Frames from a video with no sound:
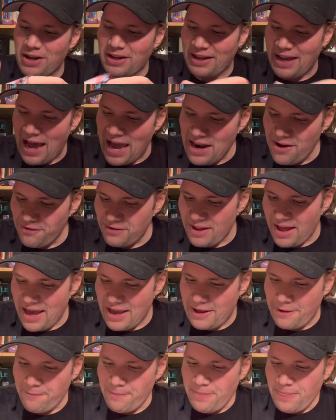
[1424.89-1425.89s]
Kind of
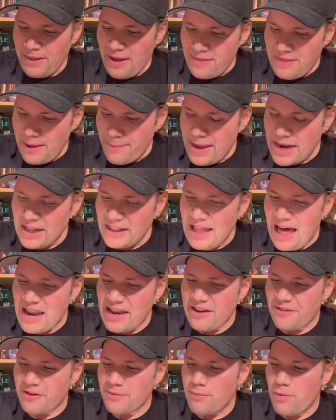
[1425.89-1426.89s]
like, they made a lot
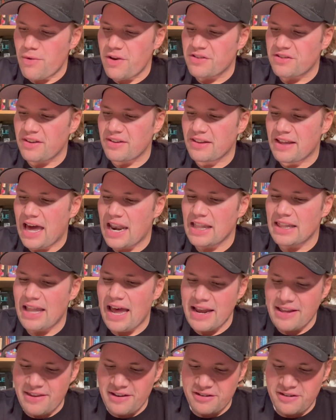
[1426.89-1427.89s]
of different movies kind of
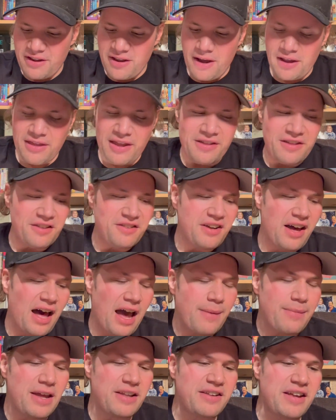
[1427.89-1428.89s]
like this at the
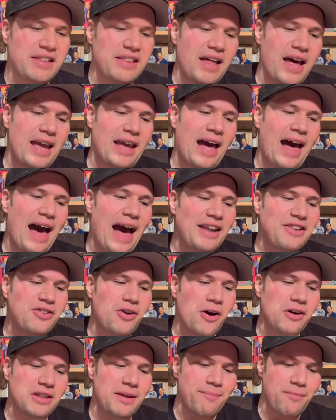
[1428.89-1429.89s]
time. They did, like, Hot
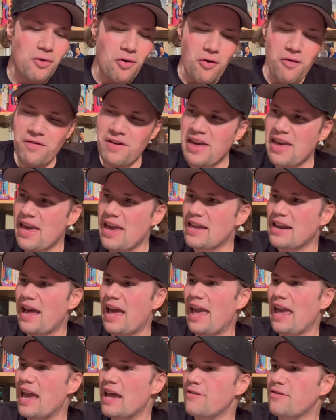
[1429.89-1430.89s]
Dog the Movie and a
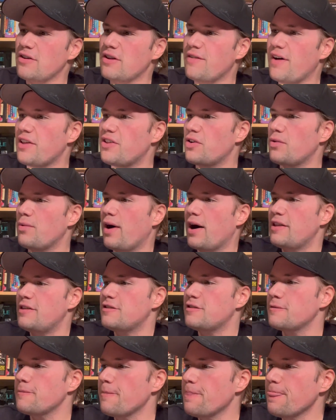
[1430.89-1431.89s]
handful of other
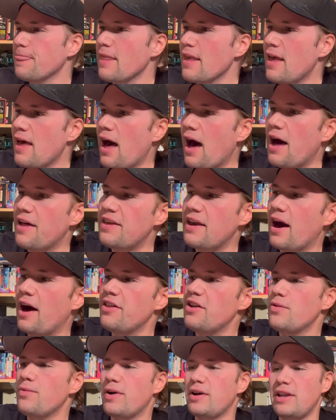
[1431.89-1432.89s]
ones. The
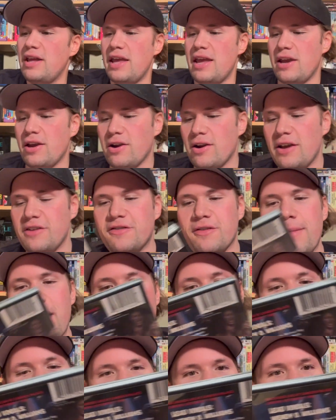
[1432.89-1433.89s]
other one here is from
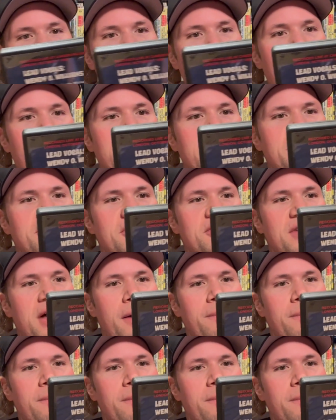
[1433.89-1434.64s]
MVD as well, and this is